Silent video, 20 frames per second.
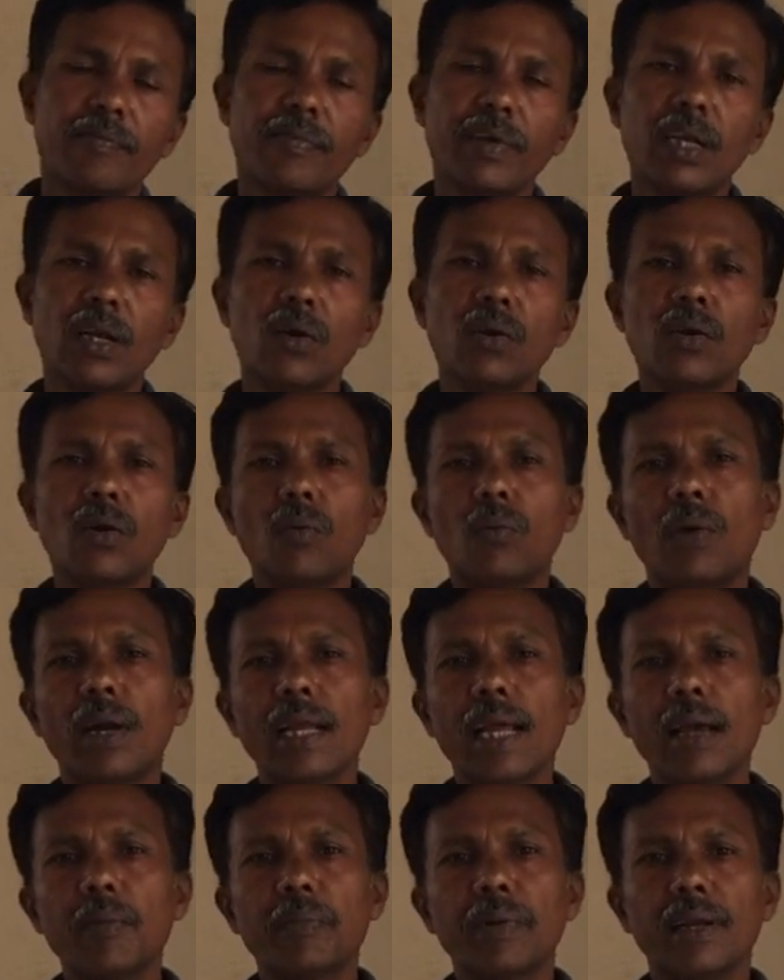We don't know
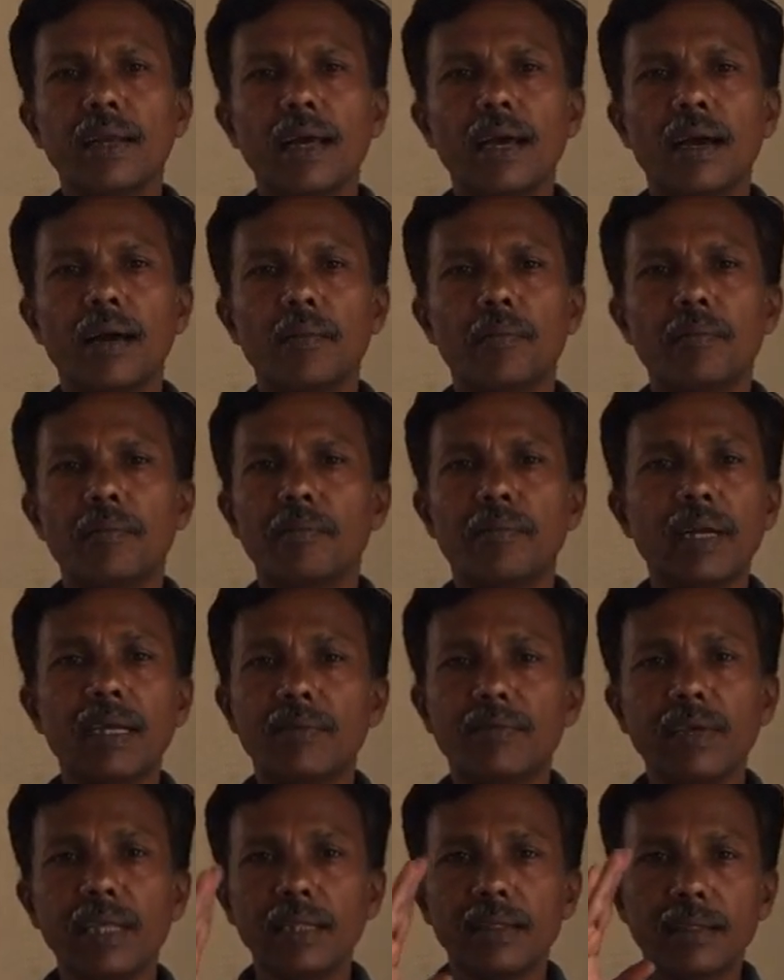what happened.
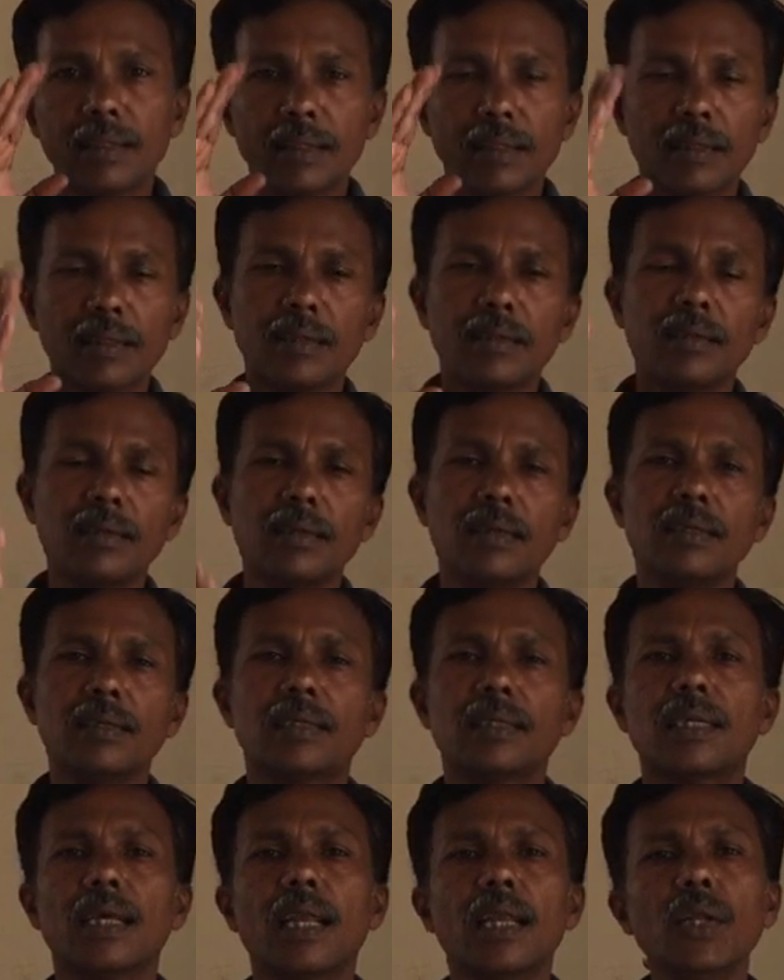But we
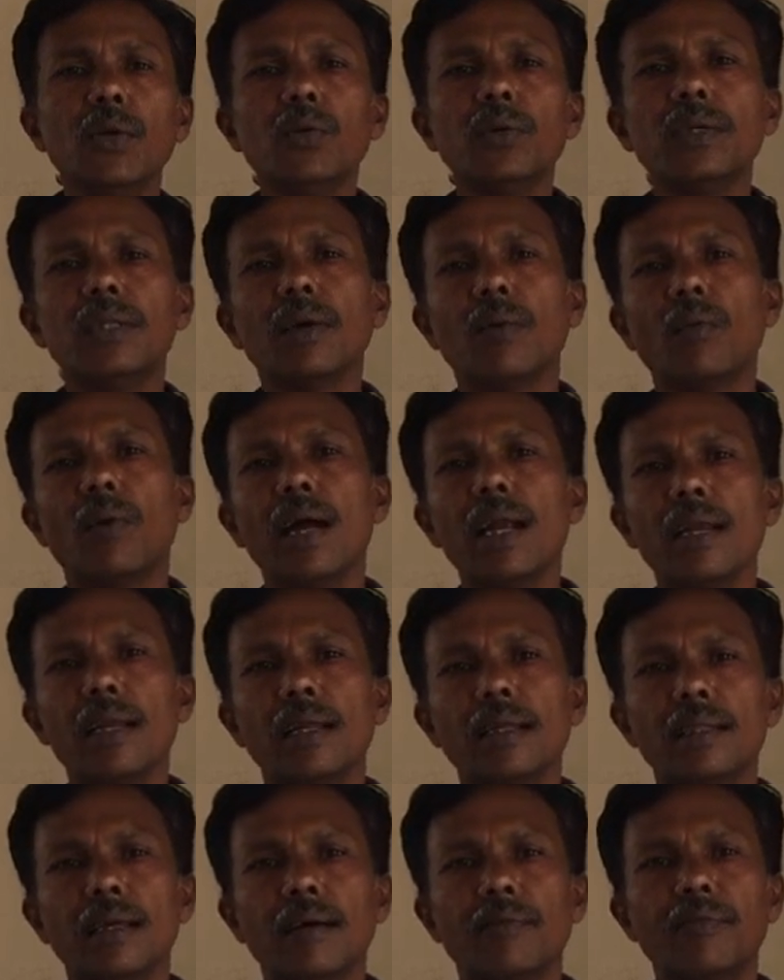salute the
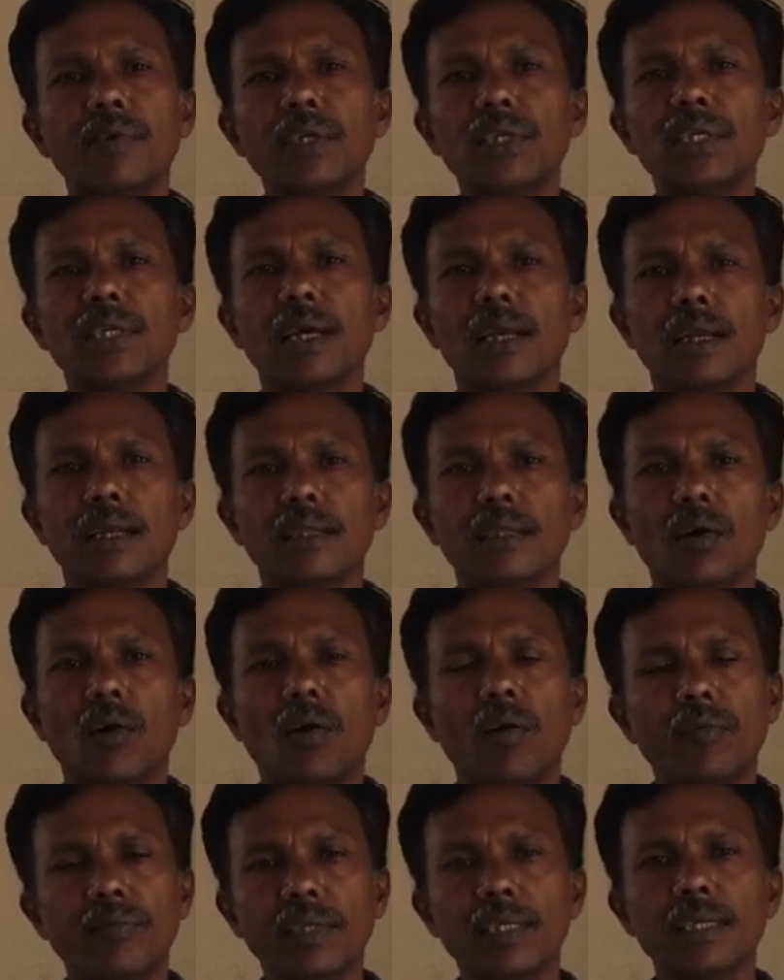official,
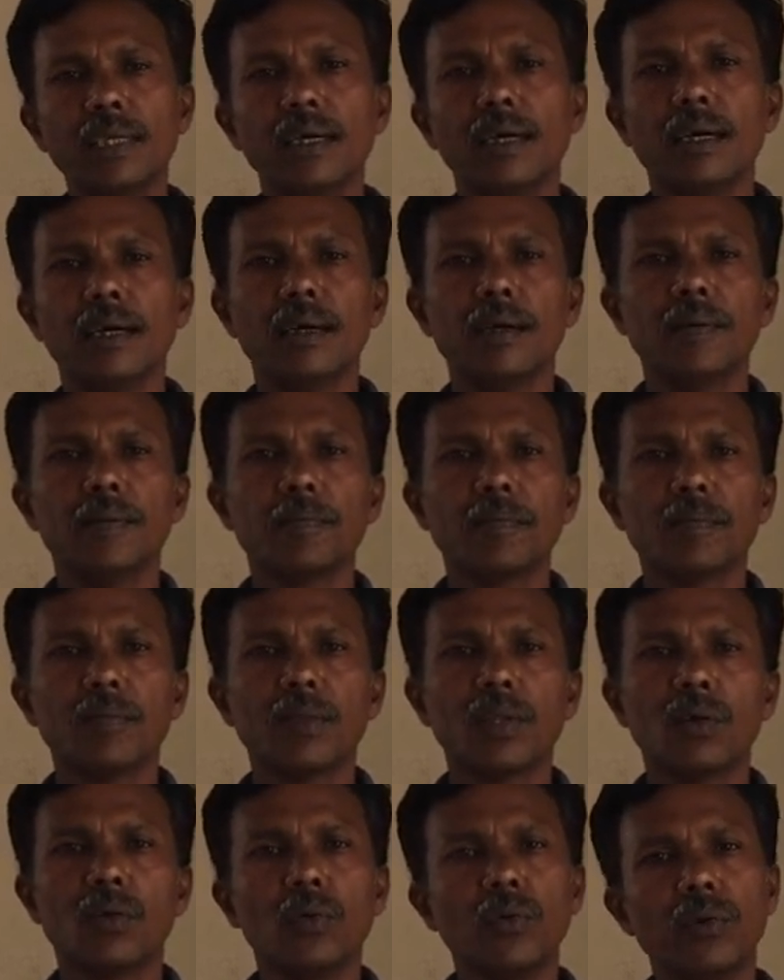the officer
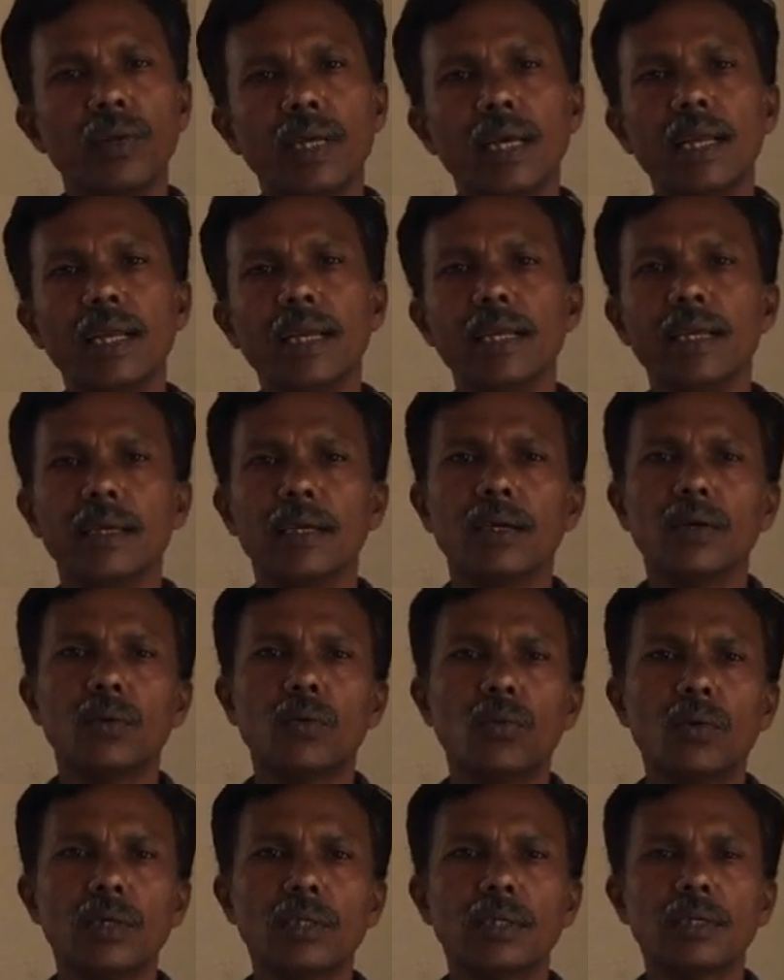who
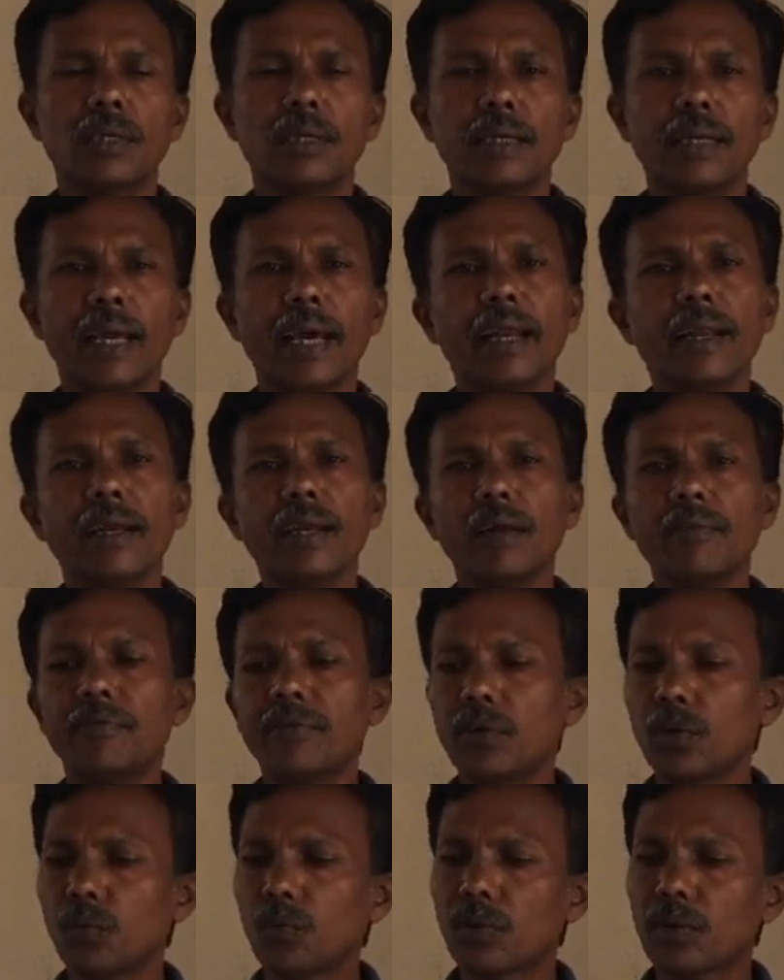was dare
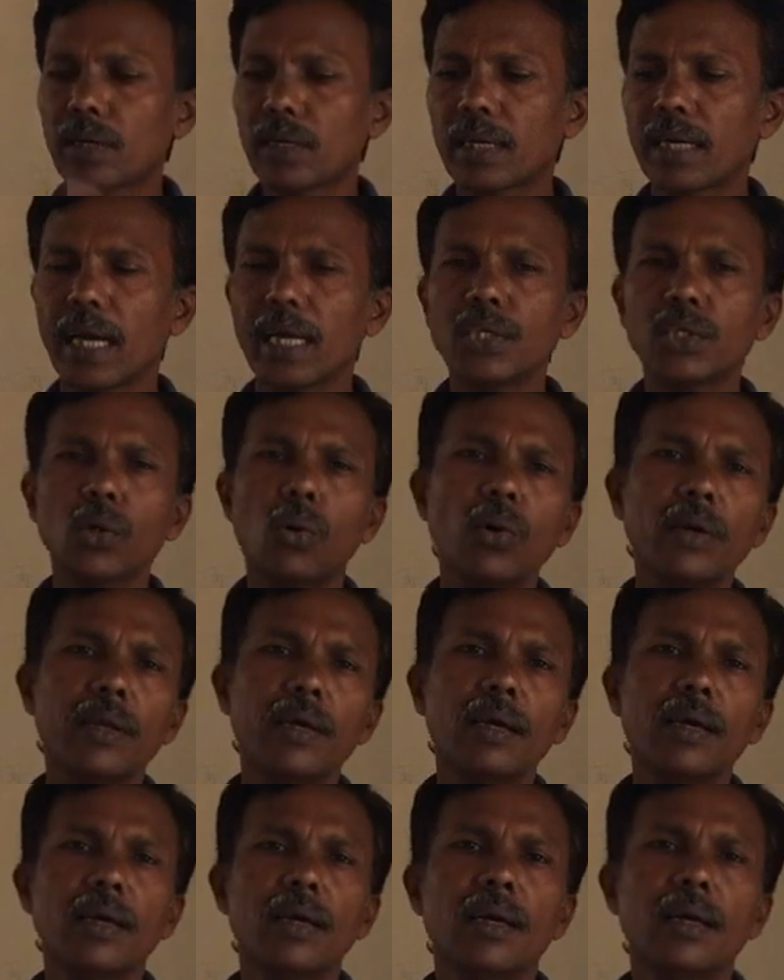enough to catch hold
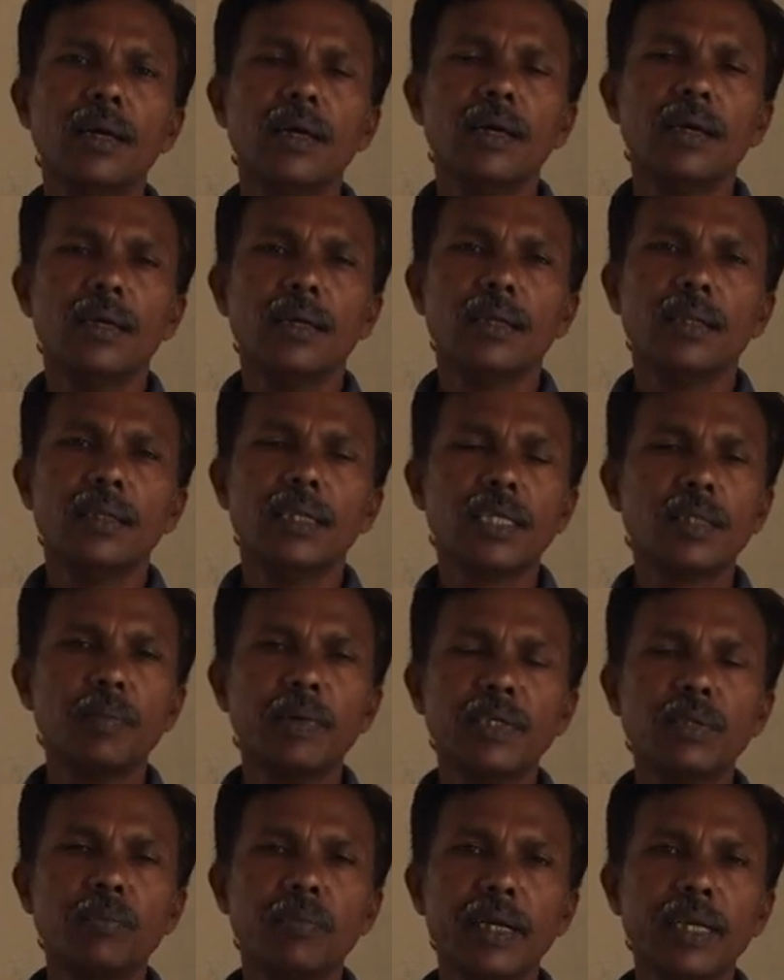this
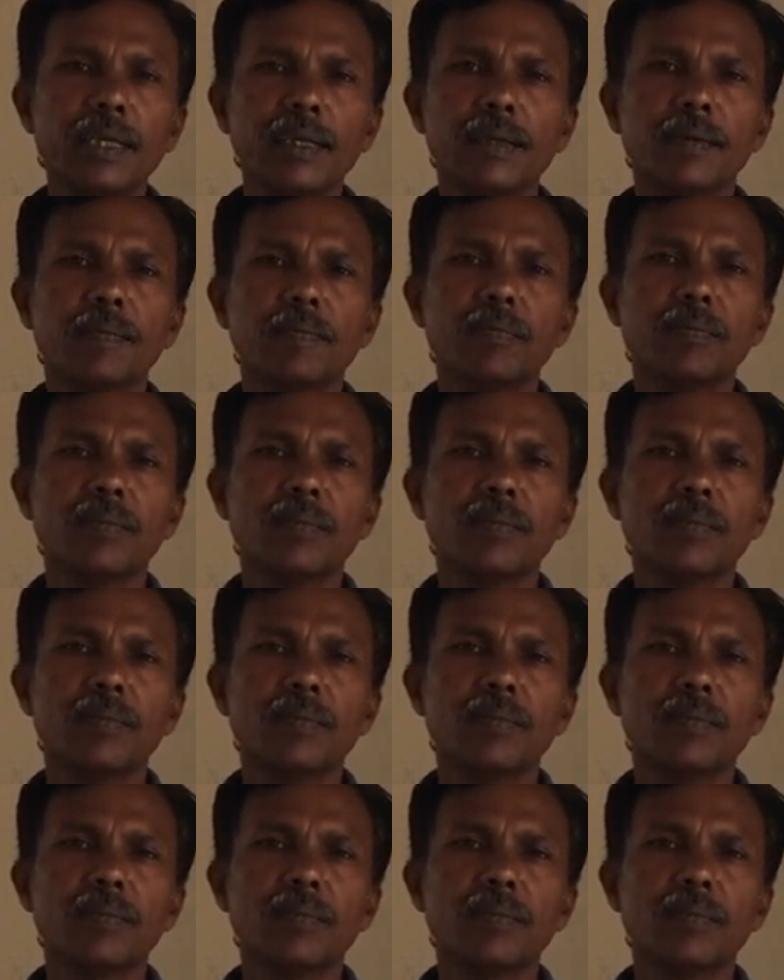much money.